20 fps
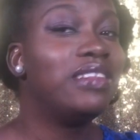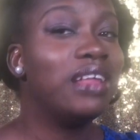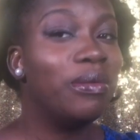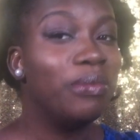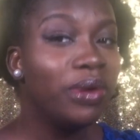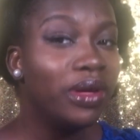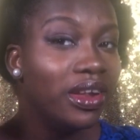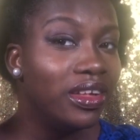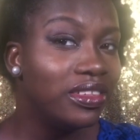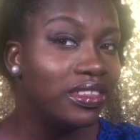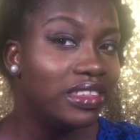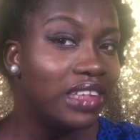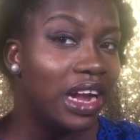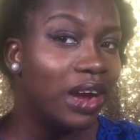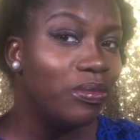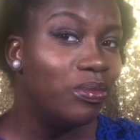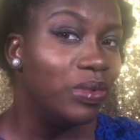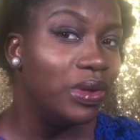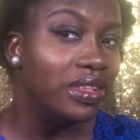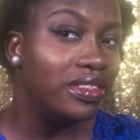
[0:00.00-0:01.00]
I'm gonna
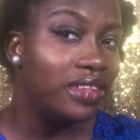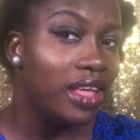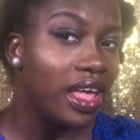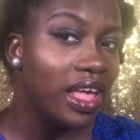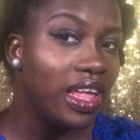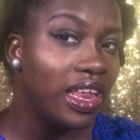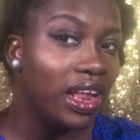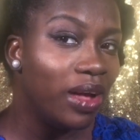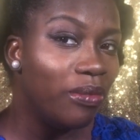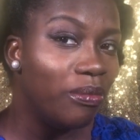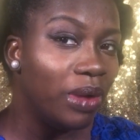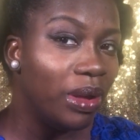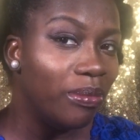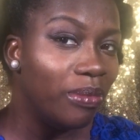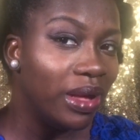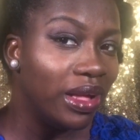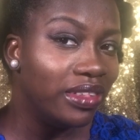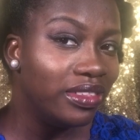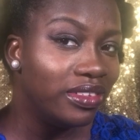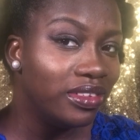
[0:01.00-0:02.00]
start with taking out my
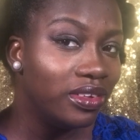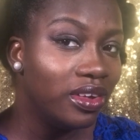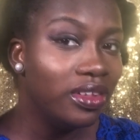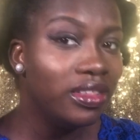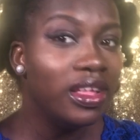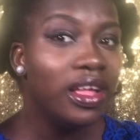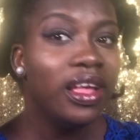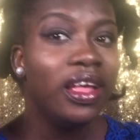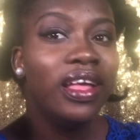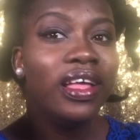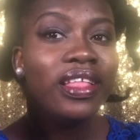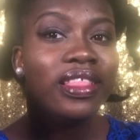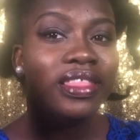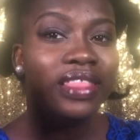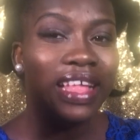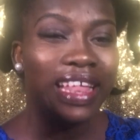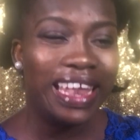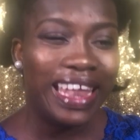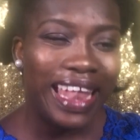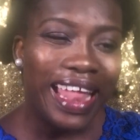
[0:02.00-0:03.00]
Bantu knot.
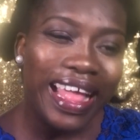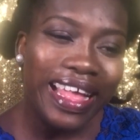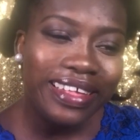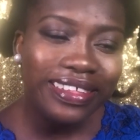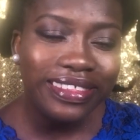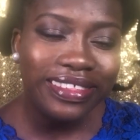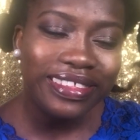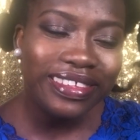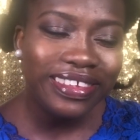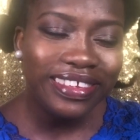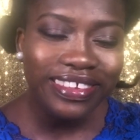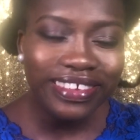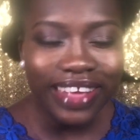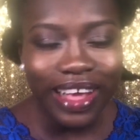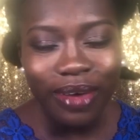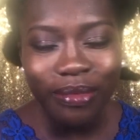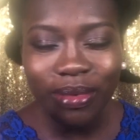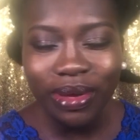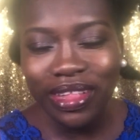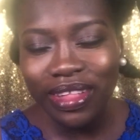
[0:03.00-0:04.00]
The last
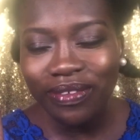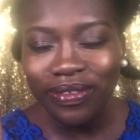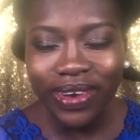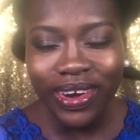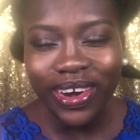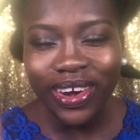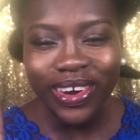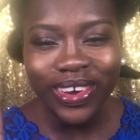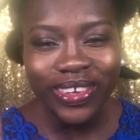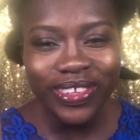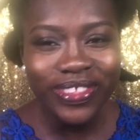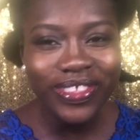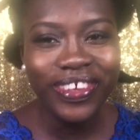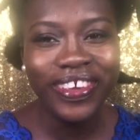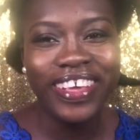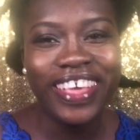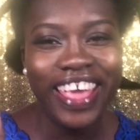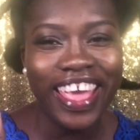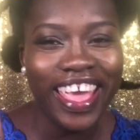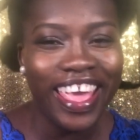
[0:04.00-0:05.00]
shall be the first.
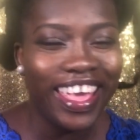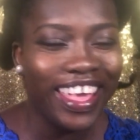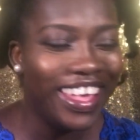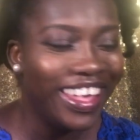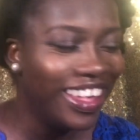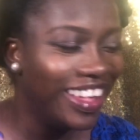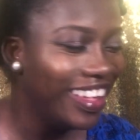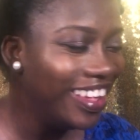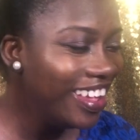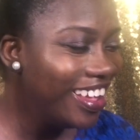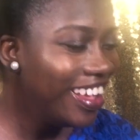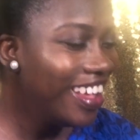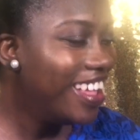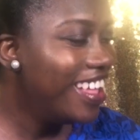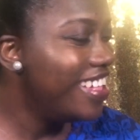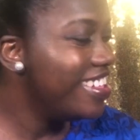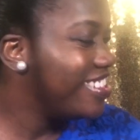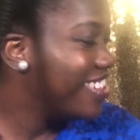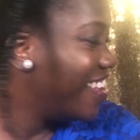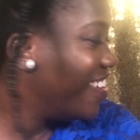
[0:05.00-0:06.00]
Okay,
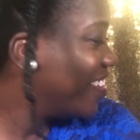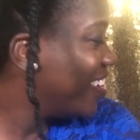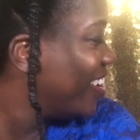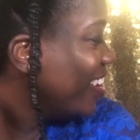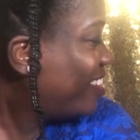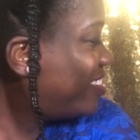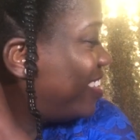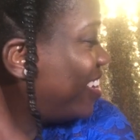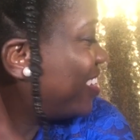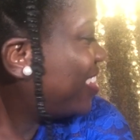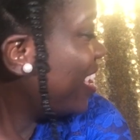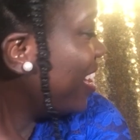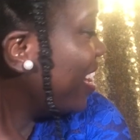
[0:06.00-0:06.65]
so I'm gonna take that